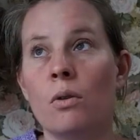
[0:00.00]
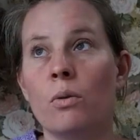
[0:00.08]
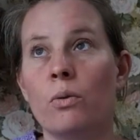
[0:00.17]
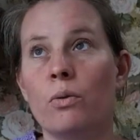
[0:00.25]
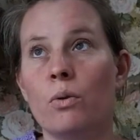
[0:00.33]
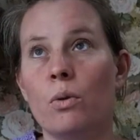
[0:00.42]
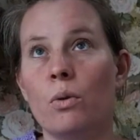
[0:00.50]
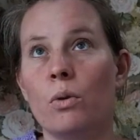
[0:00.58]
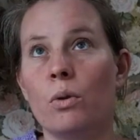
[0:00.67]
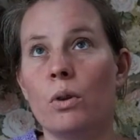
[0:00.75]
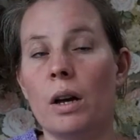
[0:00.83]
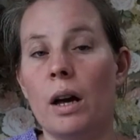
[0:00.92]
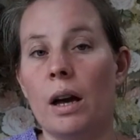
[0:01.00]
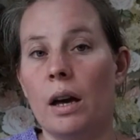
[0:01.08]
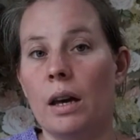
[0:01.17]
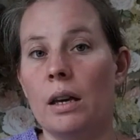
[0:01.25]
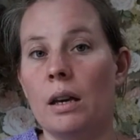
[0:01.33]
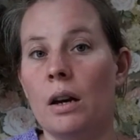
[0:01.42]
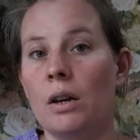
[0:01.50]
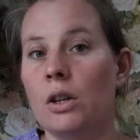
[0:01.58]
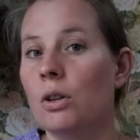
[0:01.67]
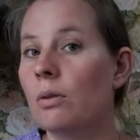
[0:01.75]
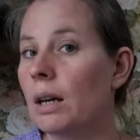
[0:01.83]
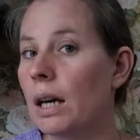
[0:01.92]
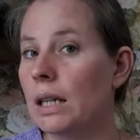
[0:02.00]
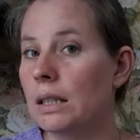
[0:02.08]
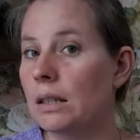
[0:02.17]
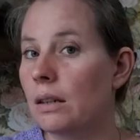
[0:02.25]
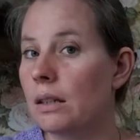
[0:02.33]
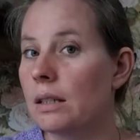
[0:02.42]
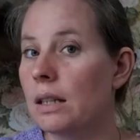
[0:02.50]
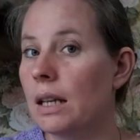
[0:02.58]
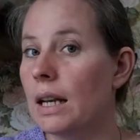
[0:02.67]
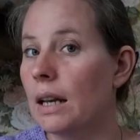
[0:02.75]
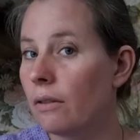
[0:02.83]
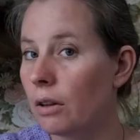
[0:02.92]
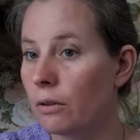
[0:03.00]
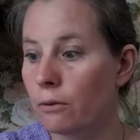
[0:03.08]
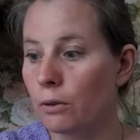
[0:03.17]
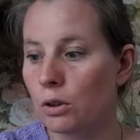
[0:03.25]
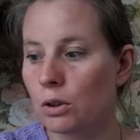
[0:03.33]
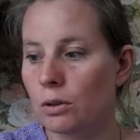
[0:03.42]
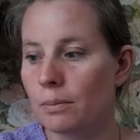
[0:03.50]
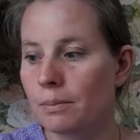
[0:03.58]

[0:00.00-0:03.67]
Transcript: for a UK size 11 foot.